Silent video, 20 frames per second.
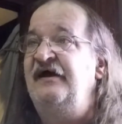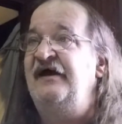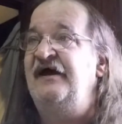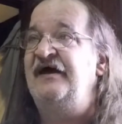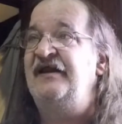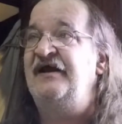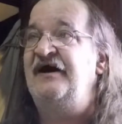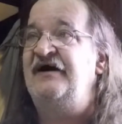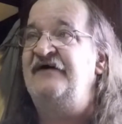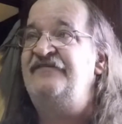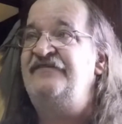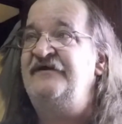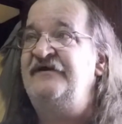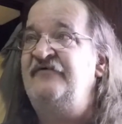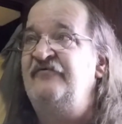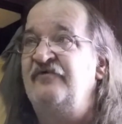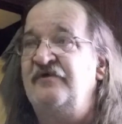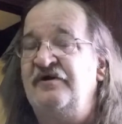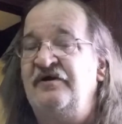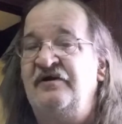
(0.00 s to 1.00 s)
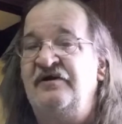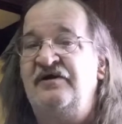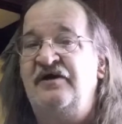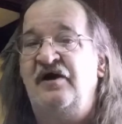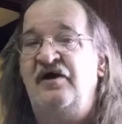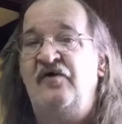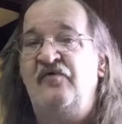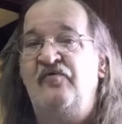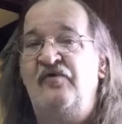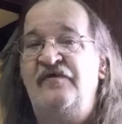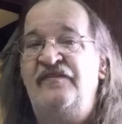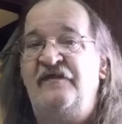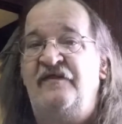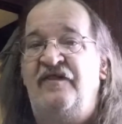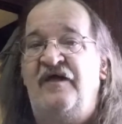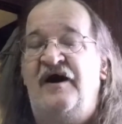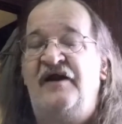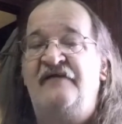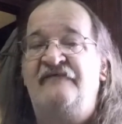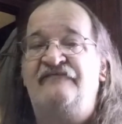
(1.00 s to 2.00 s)
and I think we're going to go with a
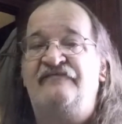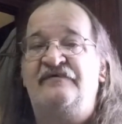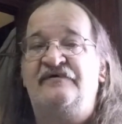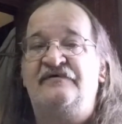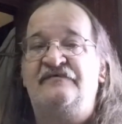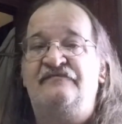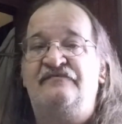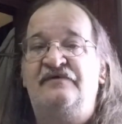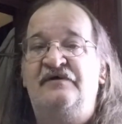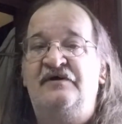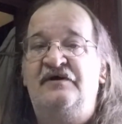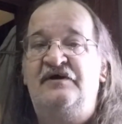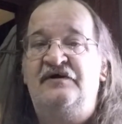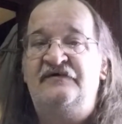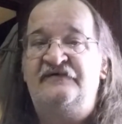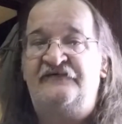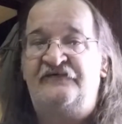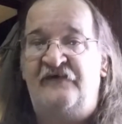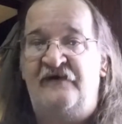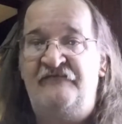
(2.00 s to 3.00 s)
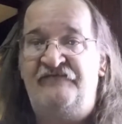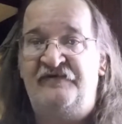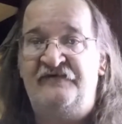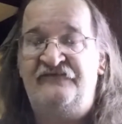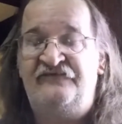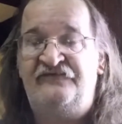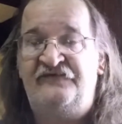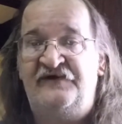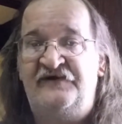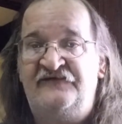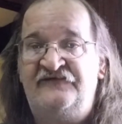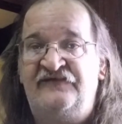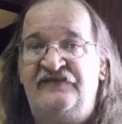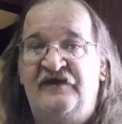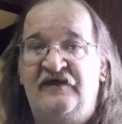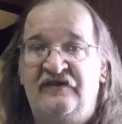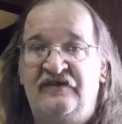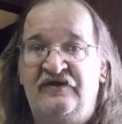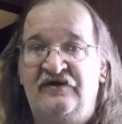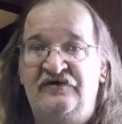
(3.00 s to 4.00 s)
lot of the shrimp and fish
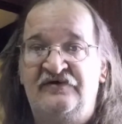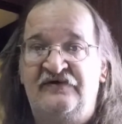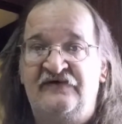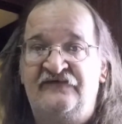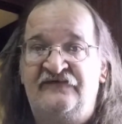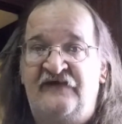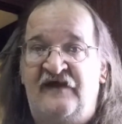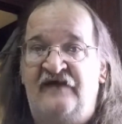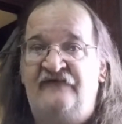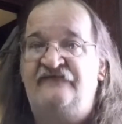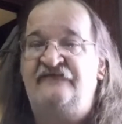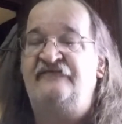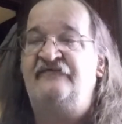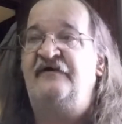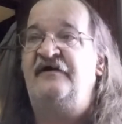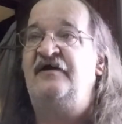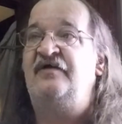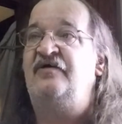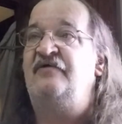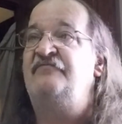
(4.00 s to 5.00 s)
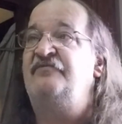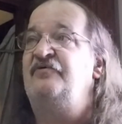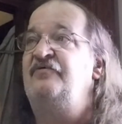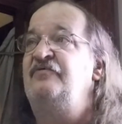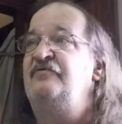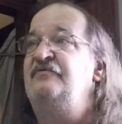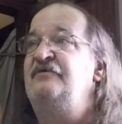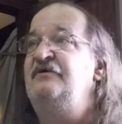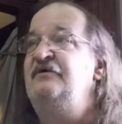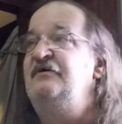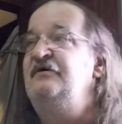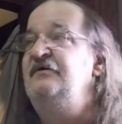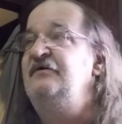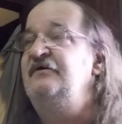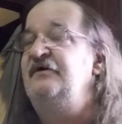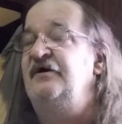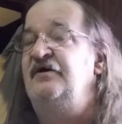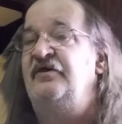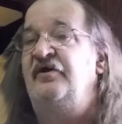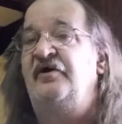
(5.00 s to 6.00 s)
that Lucas has available,
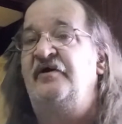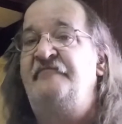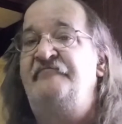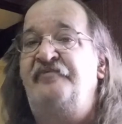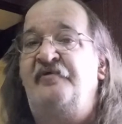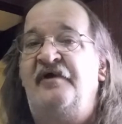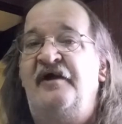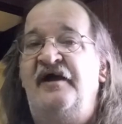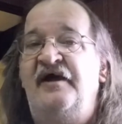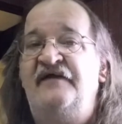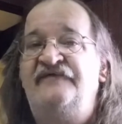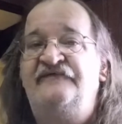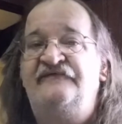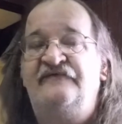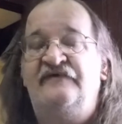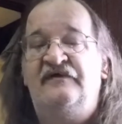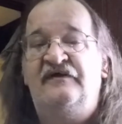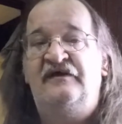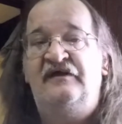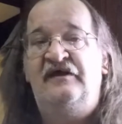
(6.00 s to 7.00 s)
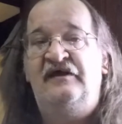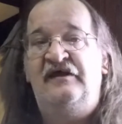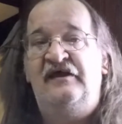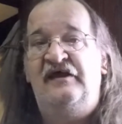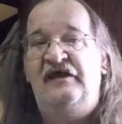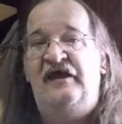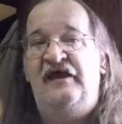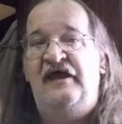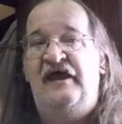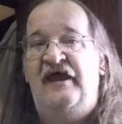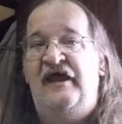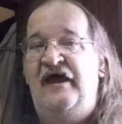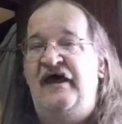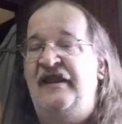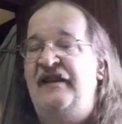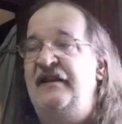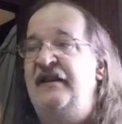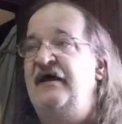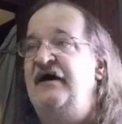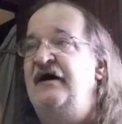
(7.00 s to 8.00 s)
LR Brett. And